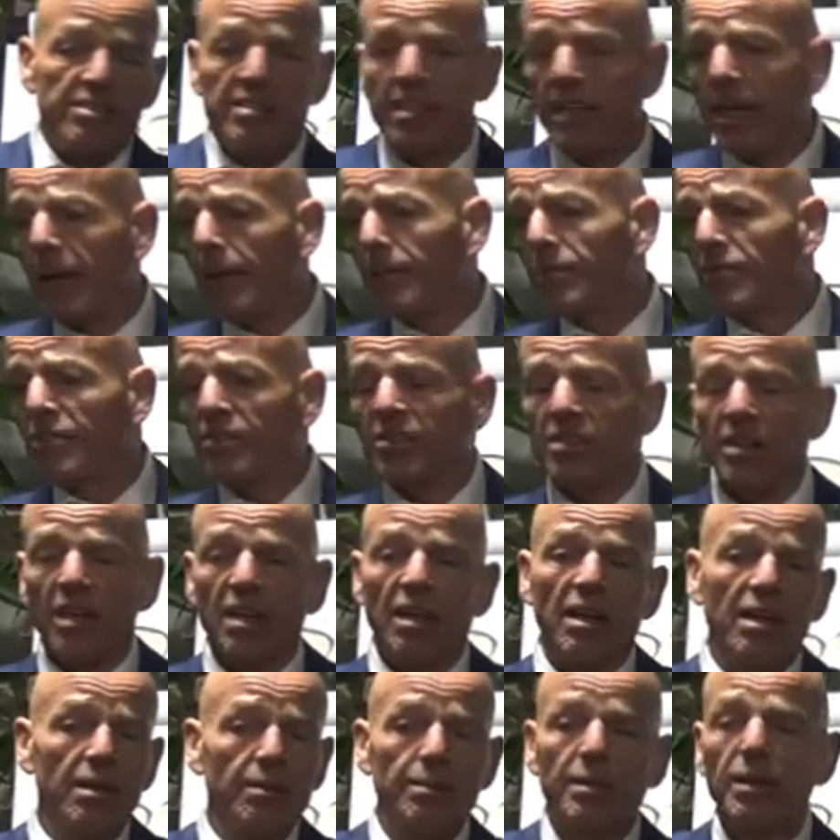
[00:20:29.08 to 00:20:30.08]
dips,
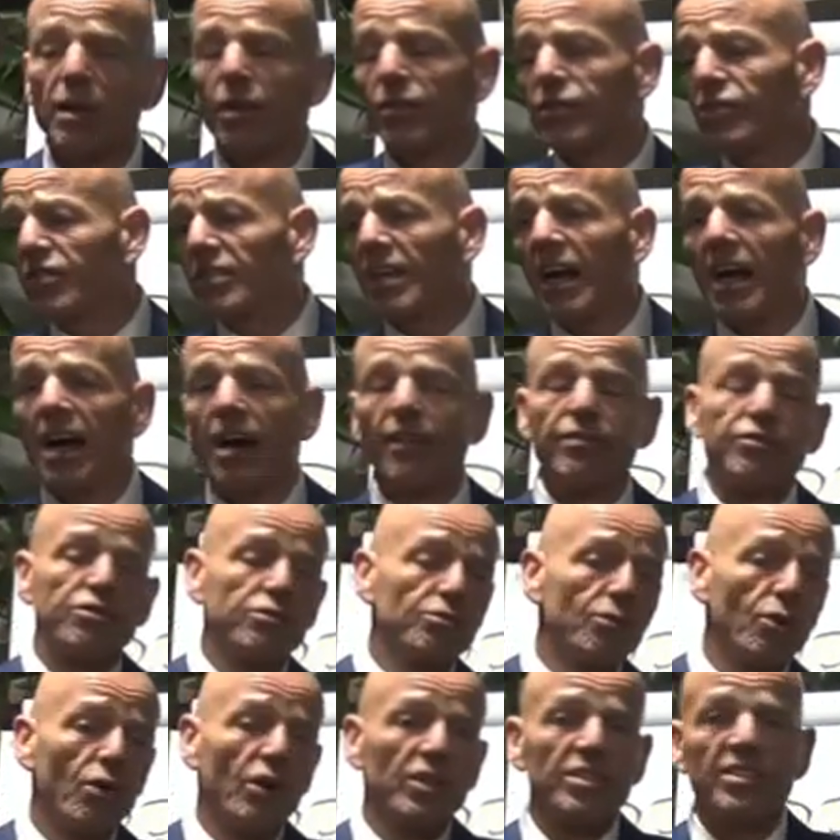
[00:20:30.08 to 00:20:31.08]
a bit of staff
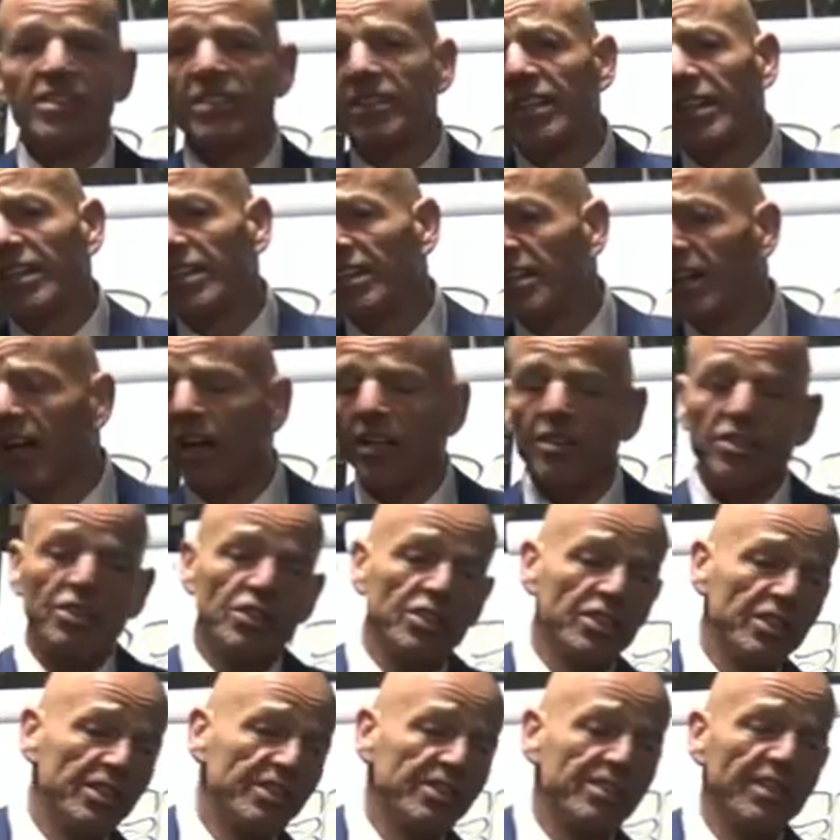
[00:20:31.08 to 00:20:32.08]
squats and
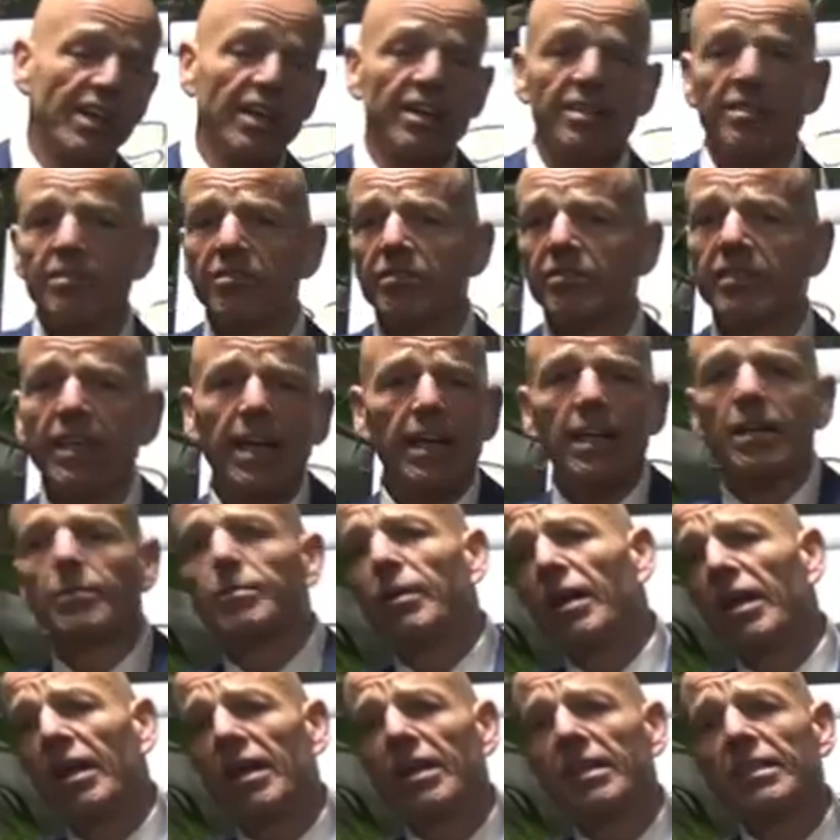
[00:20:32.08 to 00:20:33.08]
lunges and
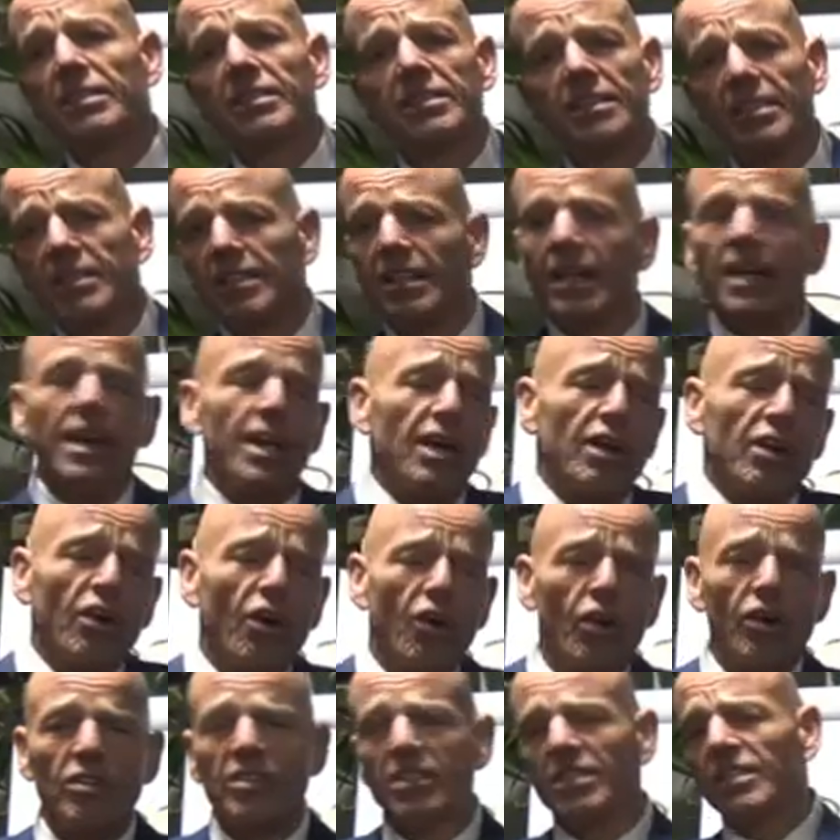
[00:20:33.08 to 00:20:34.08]
kettlebells and
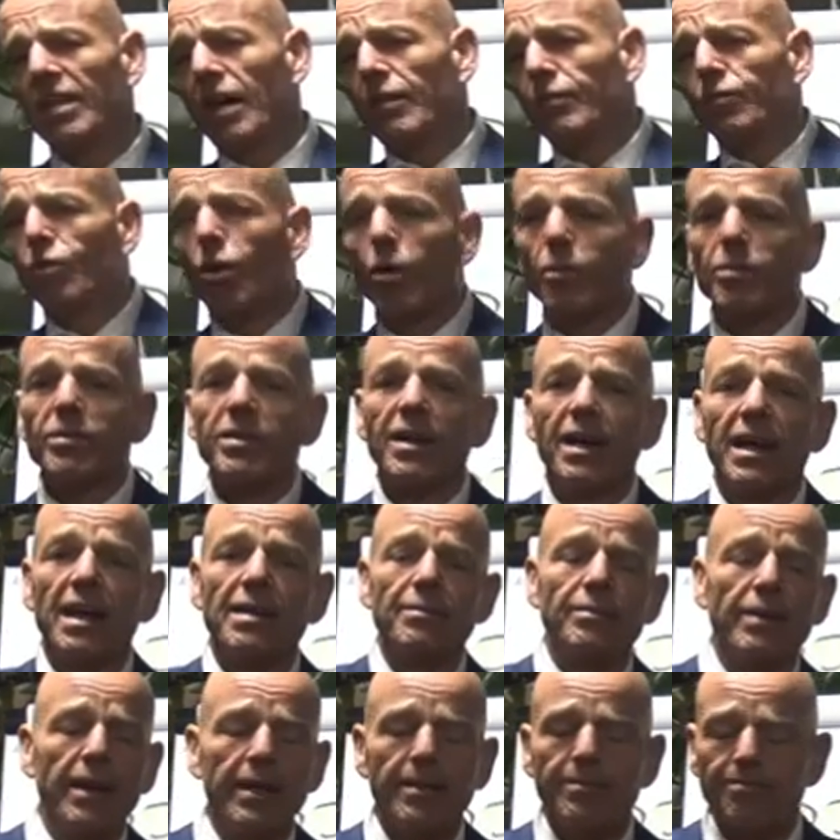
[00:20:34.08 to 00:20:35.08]
all the stuff, rope
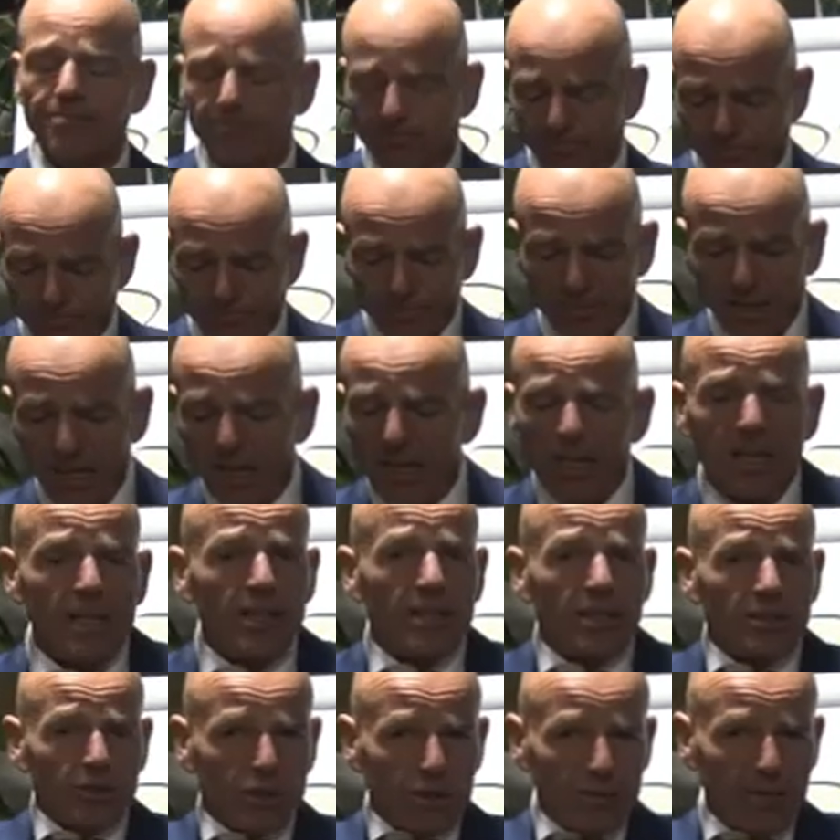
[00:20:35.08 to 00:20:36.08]
climbing,
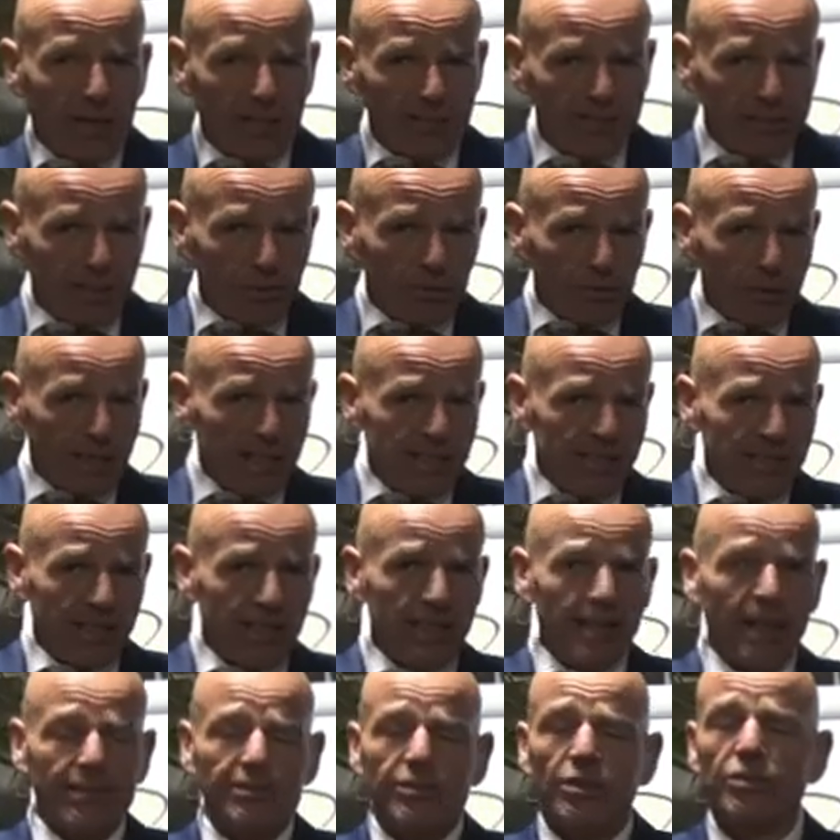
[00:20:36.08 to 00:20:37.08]
gymnastic rings,
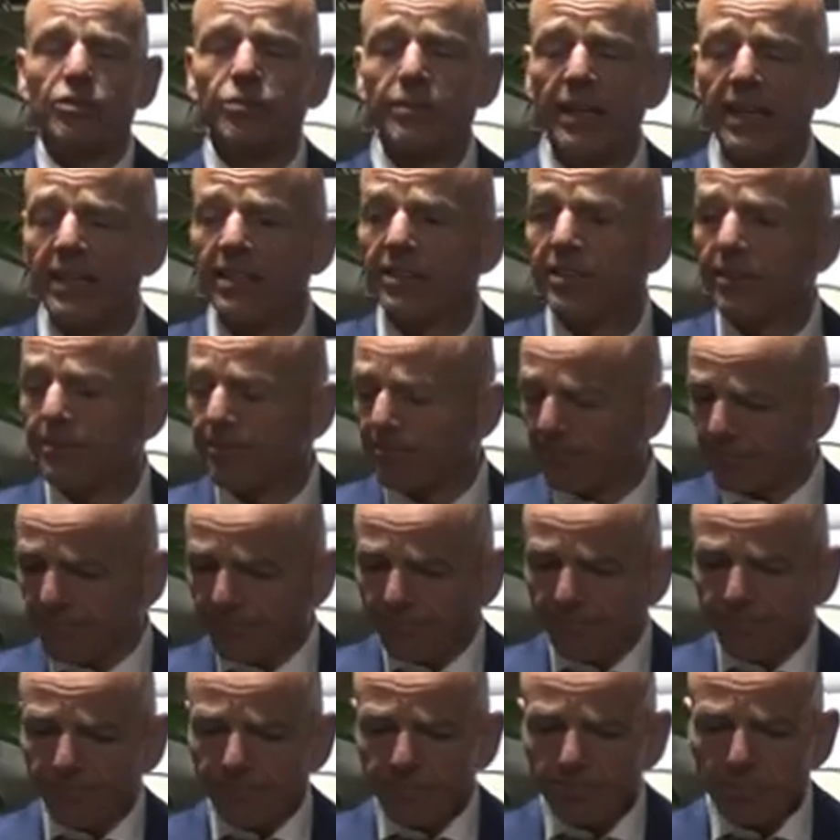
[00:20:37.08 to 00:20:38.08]
I love those rings.
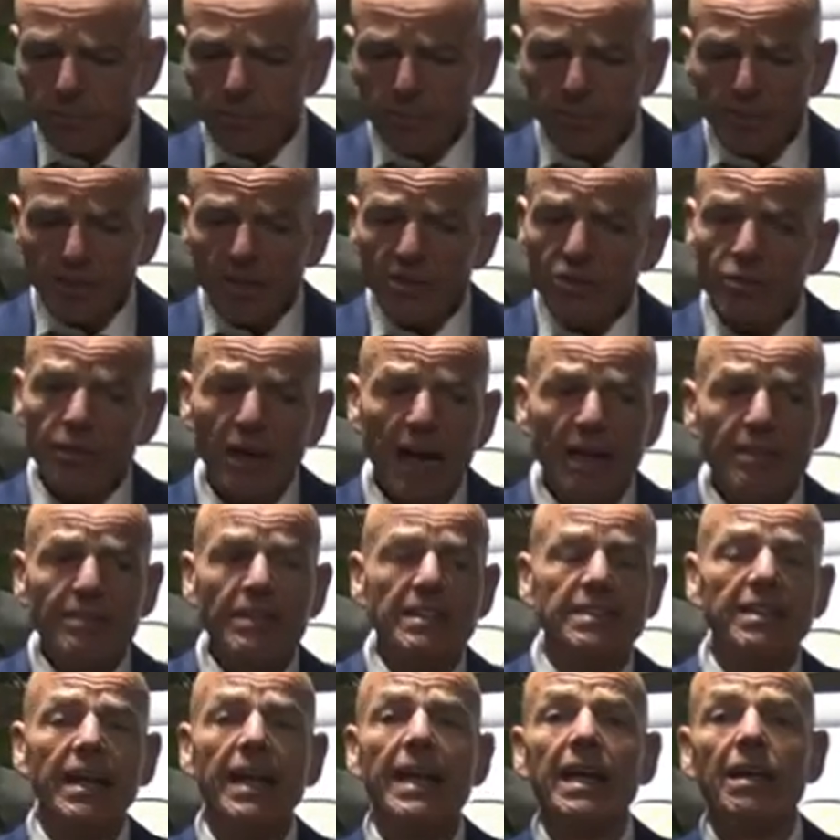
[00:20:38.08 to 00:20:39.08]
So
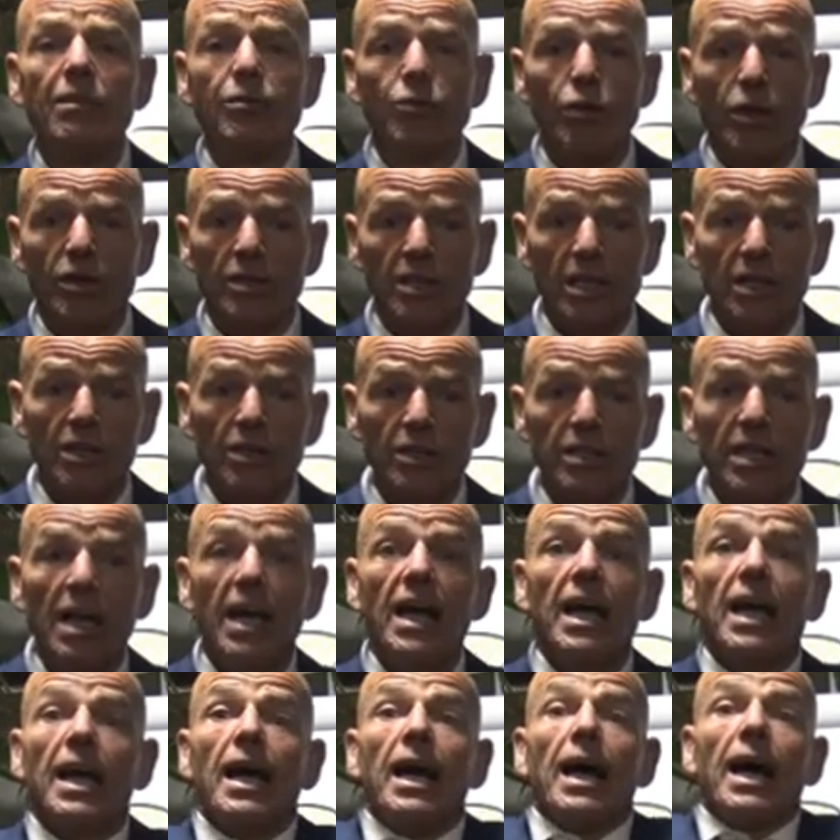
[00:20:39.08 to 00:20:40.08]
every day a workout.
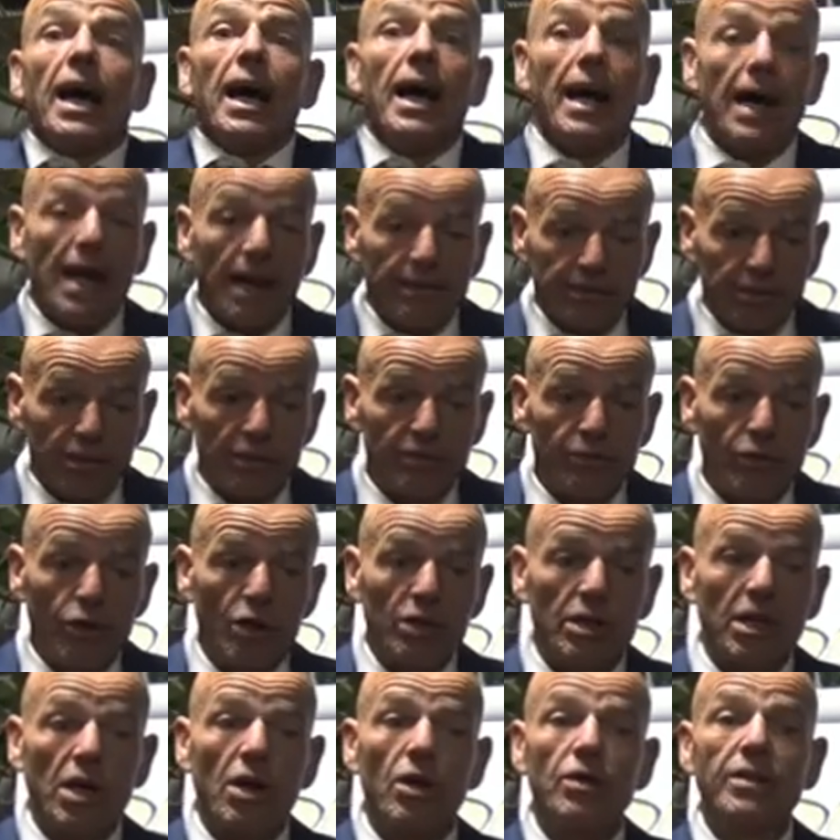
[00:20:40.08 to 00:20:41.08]
After the
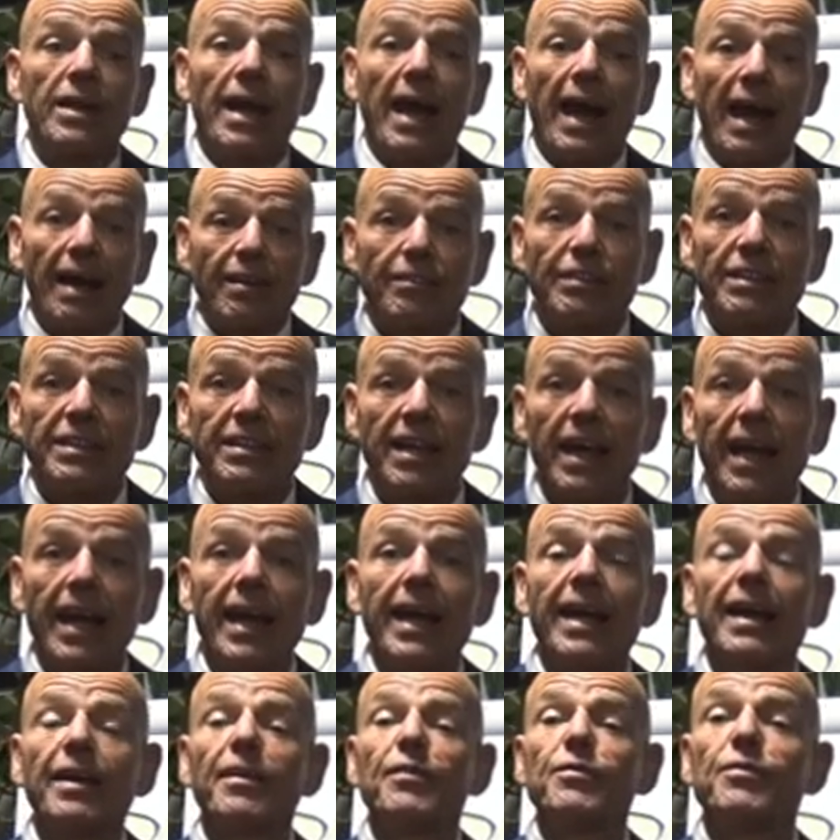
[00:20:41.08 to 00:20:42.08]
workout, every
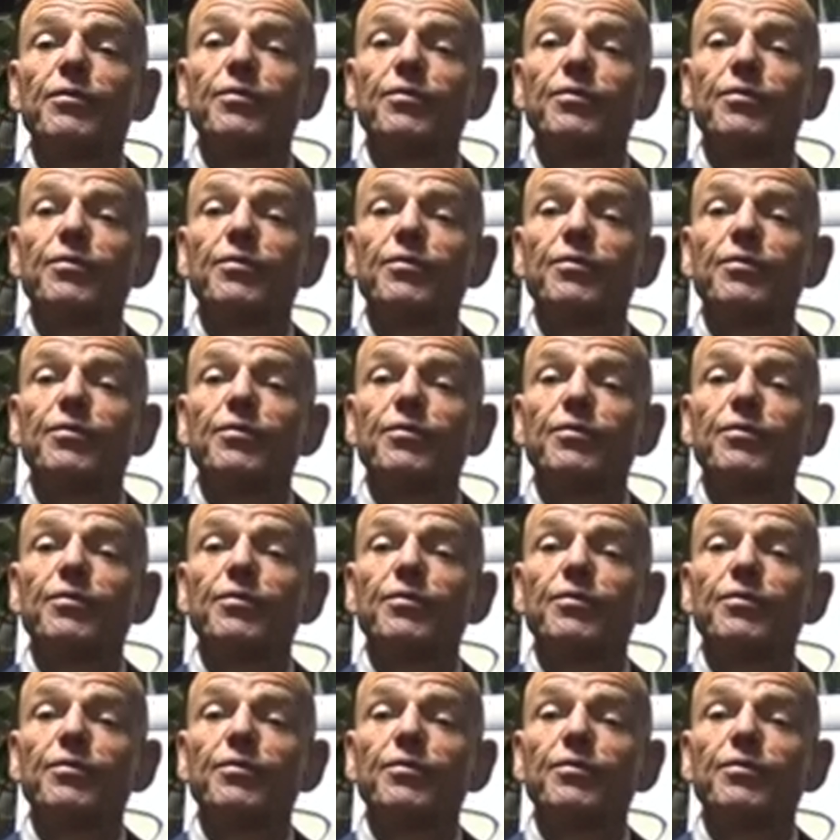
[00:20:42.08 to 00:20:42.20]
day a